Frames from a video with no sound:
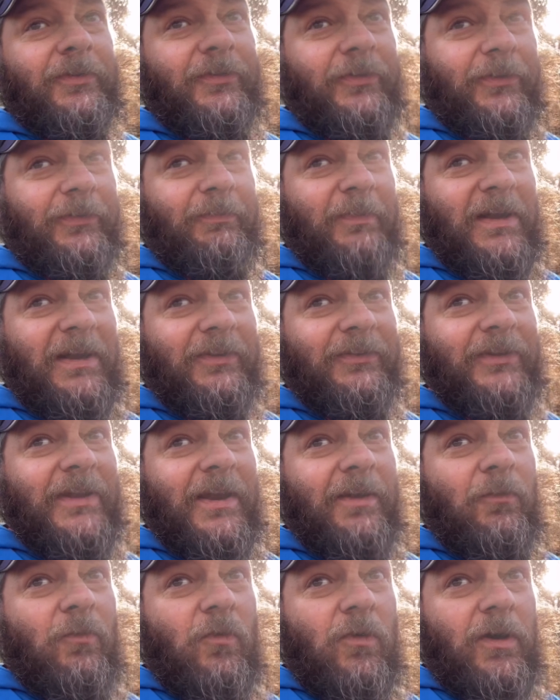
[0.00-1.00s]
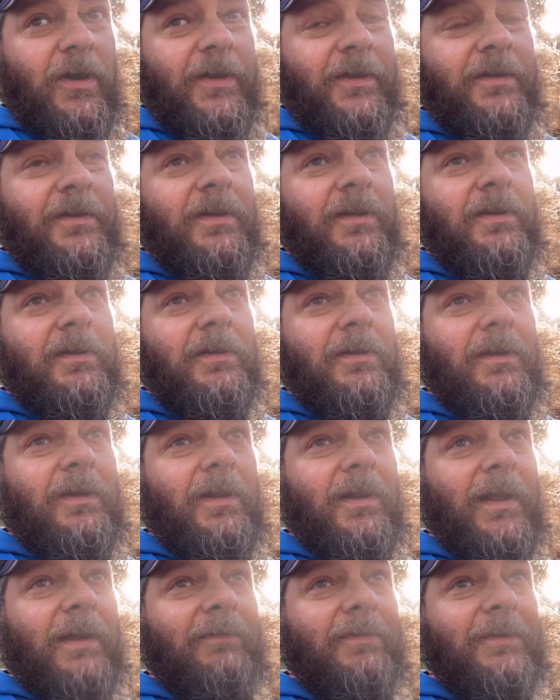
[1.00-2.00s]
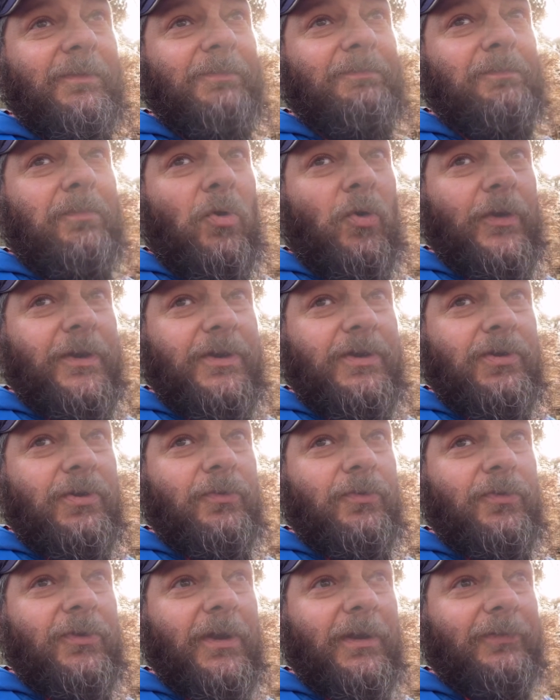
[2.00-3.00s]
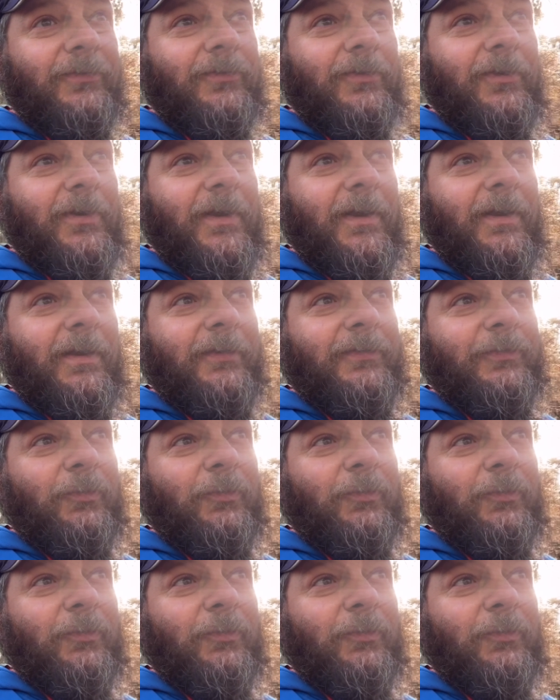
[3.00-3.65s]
6 miles day 1, 11.2 yesterday.